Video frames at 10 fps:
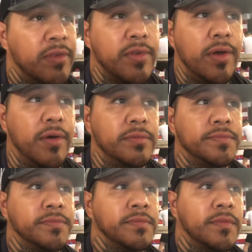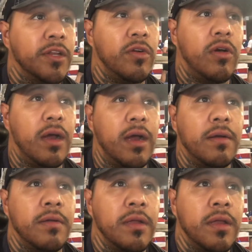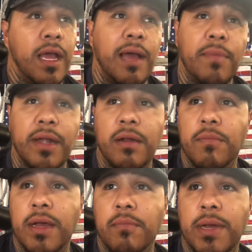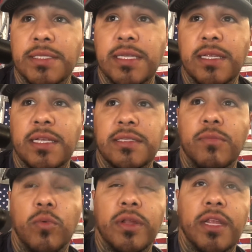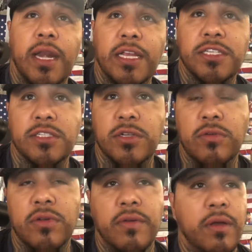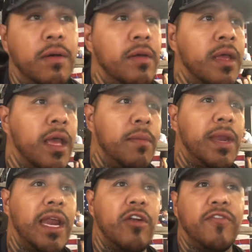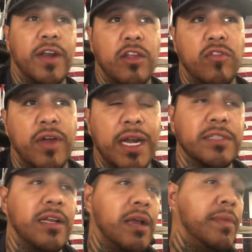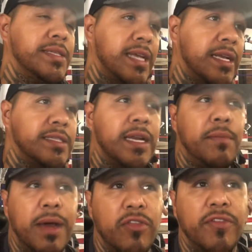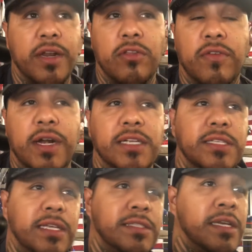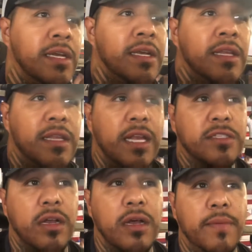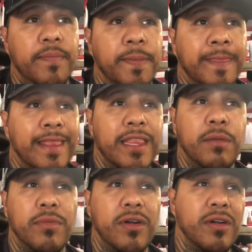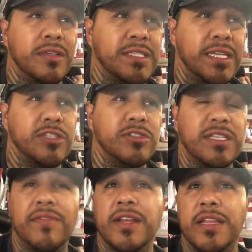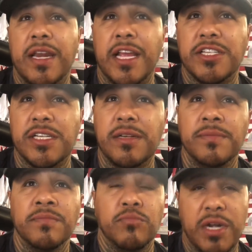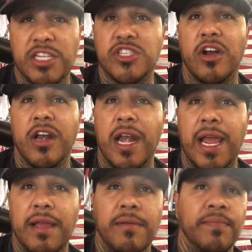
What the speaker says: So, I have my son that's number one in the nation too, Emiliano Fernando Vargas. I got my second son, Amado Fernando Vargas, that's number six or seven in the nation, but he started late.